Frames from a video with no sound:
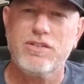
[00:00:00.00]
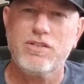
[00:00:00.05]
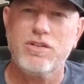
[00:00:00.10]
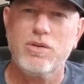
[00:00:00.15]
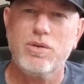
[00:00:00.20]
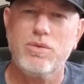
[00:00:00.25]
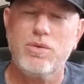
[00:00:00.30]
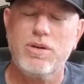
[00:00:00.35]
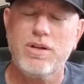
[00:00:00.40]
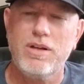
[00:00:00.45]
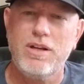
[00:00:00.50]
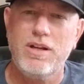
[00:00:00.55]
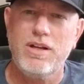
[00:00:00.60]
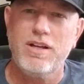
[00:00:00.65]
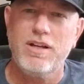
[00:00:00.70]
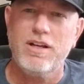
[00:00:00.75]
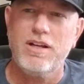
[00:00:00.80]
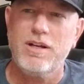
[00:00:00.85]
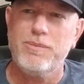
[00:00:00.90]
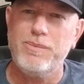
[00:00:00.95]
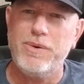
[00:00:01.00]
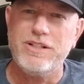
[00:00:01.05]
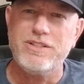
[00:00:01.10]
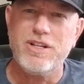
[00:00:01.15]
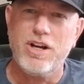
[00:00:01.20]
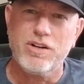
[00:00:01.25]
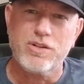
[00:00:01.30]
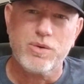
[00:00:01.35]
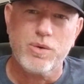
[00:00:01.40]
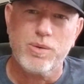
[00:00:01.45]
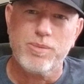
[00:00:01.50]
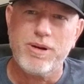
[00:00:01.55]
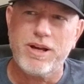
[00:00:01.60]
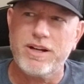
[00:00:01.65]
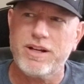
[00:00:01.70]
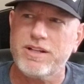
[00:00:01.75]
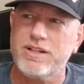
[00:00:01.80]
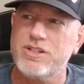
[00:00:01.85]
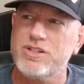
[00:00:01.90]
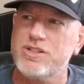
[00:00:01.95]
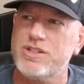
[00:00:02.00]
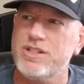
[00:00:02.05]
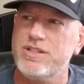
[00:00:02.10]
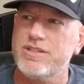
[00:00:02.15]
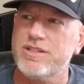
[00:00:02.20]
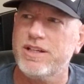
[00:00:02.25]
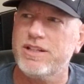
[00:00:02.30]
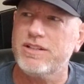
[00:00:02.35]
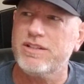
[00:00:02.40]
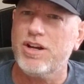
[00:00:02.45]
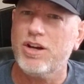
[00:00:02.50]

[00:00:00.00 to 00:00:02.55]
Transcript: So I talked to her about it, and she said,